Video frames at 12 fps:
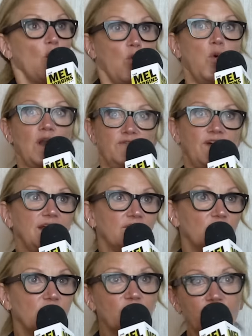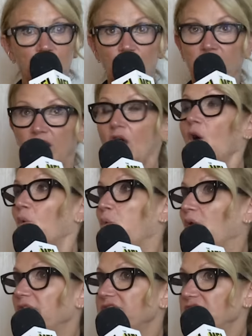What if I never hear from her again?
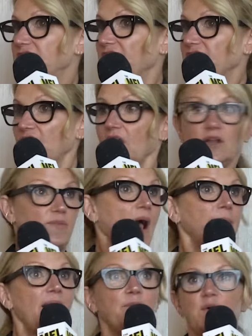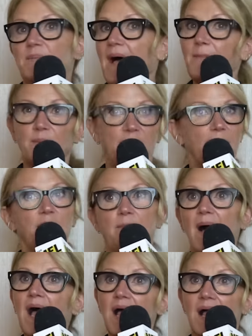What if she doesn't? Bah, bah, bah, bah, bah, bah, bah,
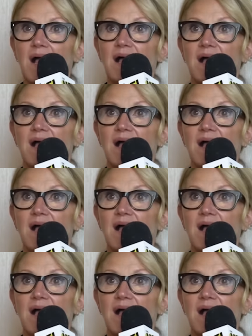bah.